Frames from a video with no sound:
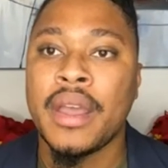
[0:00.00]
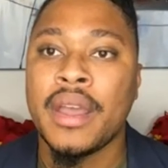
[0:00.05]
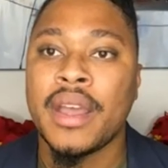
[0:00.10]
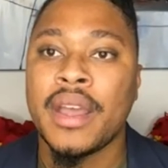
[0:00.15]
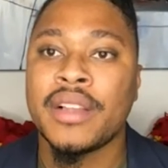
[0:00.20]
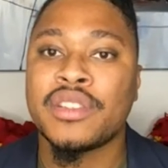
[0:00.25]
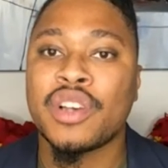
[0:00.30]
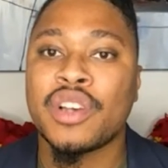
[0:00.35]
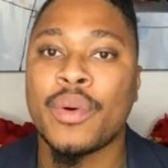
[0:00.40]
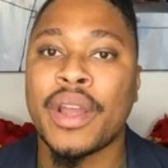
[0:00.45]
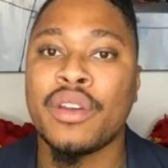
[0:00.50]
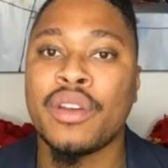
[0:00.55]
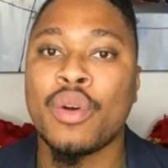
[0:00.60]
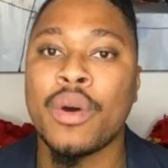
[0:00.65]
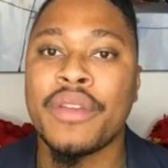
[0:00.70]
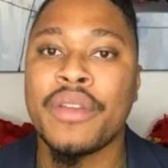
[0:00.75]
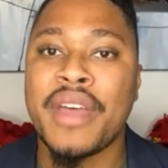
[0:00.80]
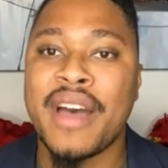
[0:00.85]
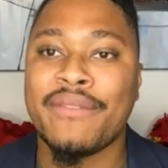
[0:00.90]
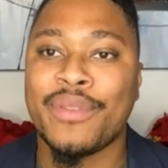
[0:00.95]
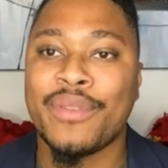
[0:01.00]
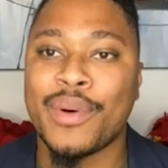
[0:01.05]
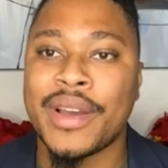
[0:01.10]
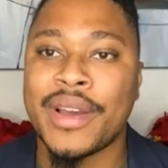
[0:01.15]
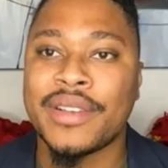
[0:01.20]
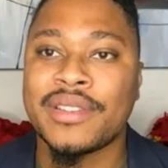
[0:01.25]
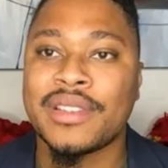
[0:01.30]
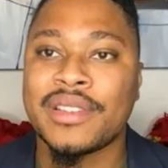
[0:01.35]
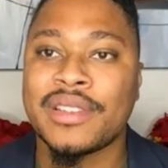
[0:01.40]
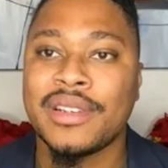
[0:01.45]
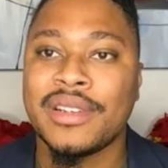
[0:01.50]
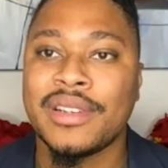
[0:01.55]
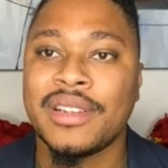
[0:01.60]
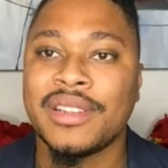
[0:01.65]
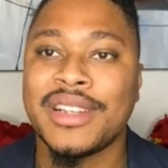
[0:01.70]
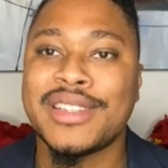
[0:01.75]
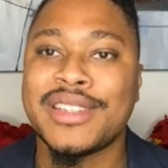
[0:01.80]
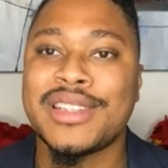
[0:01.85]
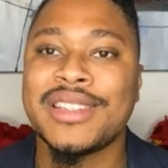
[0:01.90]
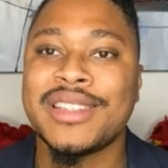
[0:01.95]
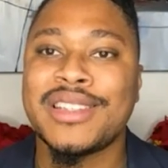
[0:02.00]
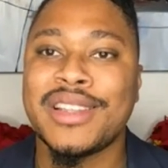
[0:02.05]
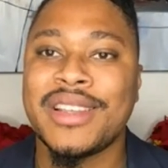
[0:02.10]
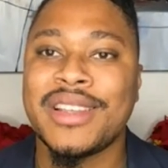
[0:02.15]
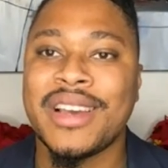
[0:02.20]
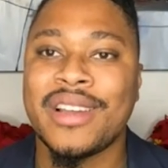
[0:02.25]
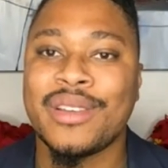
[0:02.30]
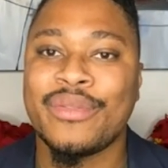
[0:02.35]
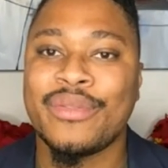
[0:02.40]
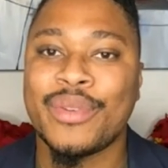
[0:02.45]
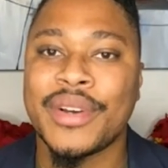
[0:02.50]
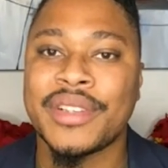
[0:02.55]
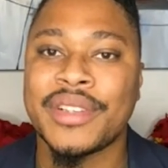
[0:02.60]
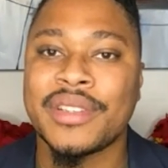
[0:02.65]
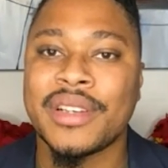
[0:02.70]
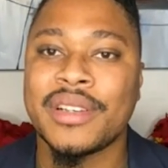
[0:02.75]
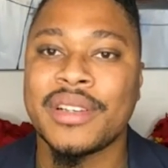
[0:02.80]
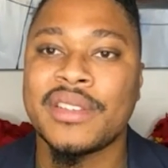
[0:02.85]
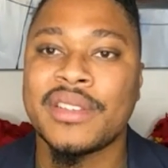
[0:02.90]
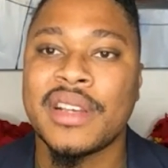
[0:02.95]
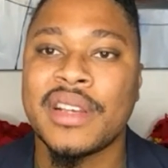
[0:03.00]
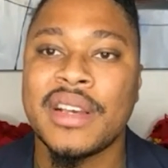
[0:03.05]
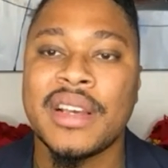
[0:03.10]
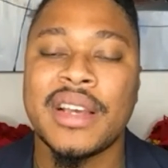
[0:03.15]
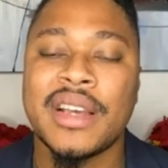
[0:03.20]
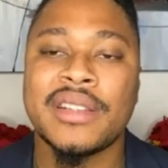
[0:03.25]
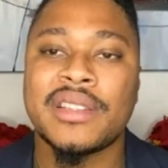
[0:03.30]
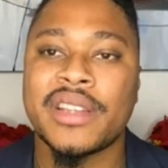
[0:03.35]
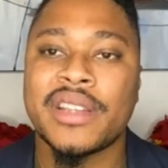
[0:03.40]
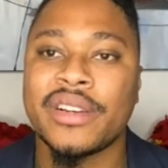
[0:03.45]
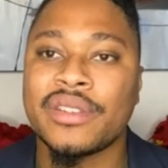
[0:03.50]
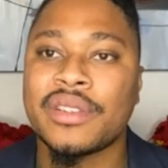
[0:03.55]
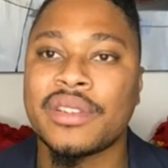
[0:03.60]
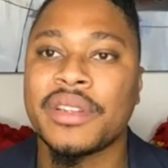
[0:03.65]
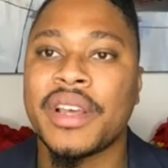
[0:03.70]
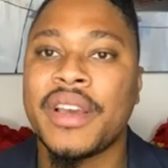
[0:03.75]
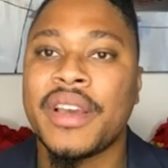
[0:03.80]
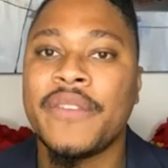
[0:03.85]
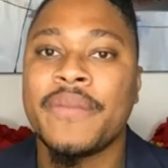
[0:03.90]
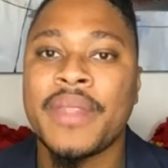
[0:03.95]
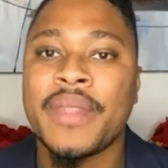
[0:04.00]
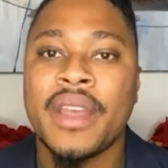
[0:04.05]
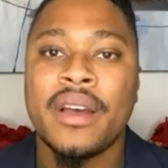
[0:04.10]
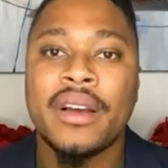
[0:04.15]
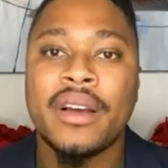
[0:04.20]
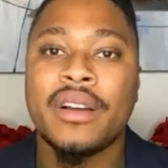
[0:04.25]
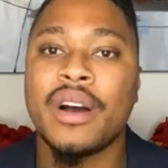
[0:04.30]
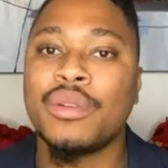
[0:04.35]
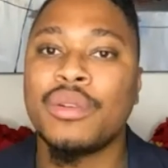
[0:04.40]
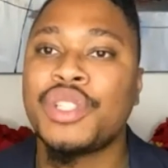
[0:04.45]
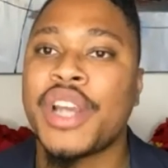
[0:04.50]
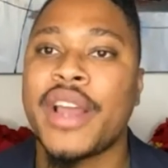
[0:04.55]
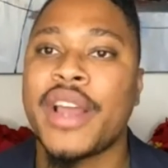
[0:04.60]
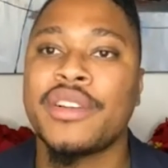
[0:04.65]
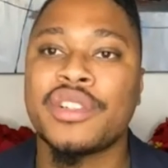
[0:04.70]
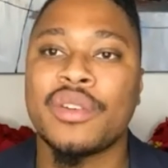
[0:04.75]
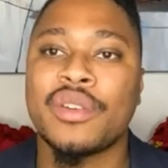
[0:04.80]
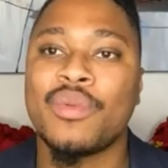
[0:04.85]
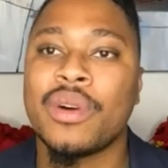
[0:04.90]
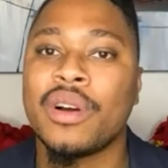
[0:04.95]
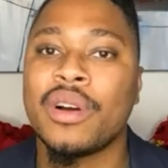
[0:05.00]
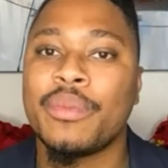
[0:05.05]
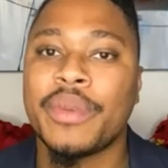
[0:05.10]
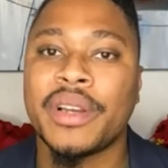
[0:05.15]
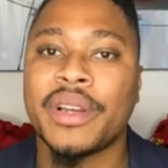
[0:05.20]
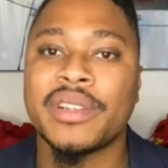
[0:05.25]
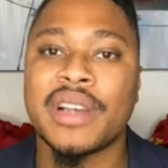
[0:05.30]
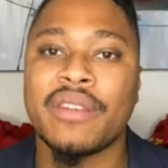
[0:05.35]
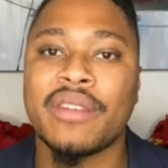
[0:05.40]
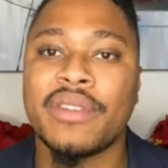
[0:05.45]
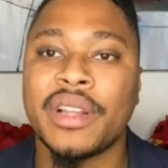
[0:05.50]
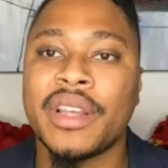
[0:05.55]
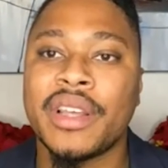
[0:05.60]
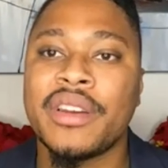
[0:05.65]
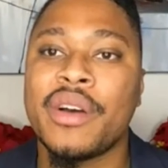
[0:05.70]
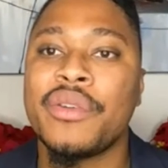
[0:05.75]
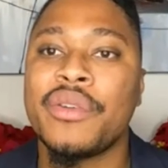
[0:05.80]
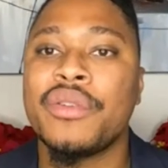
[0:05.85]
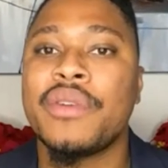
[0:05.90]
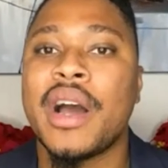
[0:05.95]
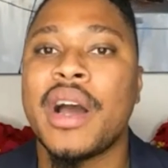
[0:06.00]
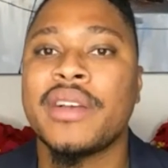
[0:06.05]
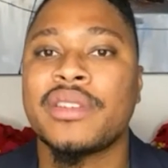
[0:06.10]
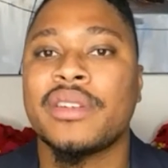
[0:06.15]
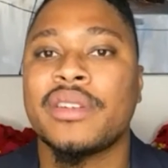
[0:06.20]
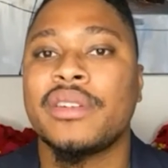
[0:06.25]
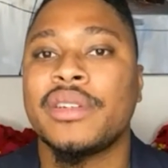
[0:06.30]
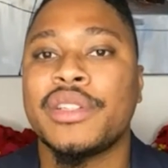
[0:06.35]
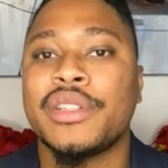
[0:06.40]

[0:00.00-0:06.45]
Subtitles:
And so ignore that voice, listen to the other voices, and seriously, go change the world, because I really know you guys are going